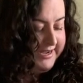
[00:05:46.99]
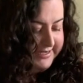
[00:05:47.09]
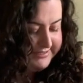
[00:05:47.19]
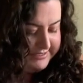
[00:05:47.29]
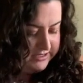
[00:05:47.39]
I
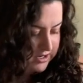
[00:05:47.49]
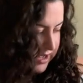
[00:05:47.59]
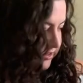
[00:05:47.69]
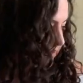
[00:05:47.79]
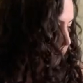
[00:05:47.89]
did
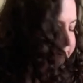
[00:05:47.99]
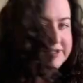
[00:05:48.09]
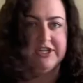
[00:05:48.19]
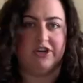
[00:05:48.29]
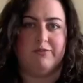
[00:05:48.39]
not look at the
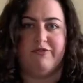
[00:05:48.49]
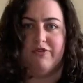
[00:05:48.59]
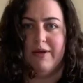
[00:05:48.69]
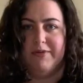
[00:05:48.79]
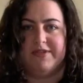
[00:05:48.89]
material
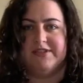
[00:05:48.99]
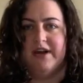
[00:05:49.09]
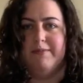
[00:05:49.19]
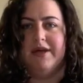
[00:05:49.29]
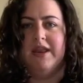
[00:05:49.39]
before I put this
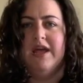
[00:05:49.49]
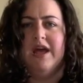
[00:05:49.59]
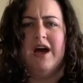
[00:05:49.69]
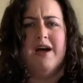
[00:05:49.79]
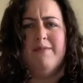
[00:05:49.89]
on, but
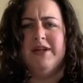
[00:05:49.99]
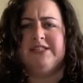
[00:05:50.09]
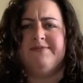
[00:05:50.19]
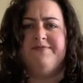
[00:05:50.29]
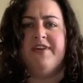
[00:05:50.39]

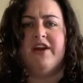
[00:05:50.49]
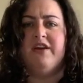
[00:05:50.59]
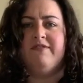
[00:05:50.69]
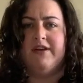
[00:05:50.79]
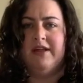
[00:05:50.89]
it's
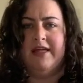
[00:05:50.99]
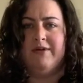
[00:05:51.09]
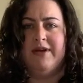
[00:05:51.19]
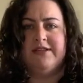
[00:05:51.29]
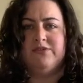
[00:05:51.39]
very, very
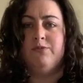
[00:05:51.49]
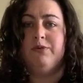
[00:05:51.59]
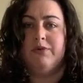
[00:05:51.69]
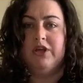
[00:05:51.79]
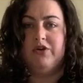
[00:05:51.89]
lightweight. This would
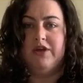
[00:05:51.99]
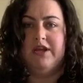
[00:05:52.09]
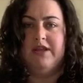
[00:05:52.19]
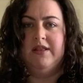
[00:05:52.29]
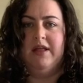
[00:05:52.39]
be really good
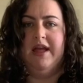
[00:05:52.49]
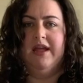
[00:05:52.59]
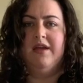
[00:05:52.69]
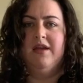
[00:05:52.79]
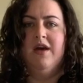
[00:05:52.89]
in
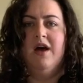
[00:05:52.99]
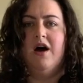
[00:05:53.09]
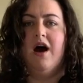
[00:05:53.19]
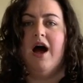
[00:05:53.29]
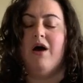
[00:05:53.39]
like
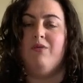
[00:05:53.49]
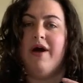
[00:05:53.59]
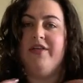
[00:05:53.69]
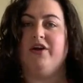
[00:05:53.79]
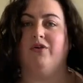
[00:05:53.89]
hot
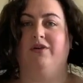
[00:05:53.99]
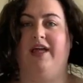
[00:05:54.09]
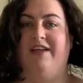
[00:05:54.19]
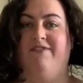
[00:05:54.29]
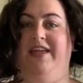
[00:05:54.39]
weather or
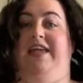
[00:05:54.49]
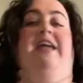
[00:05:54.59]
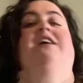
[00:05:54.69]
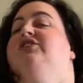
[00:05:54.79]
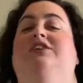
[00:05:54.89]
like
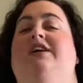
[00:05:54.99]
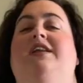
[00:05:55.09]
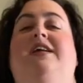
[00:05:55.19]
vacation.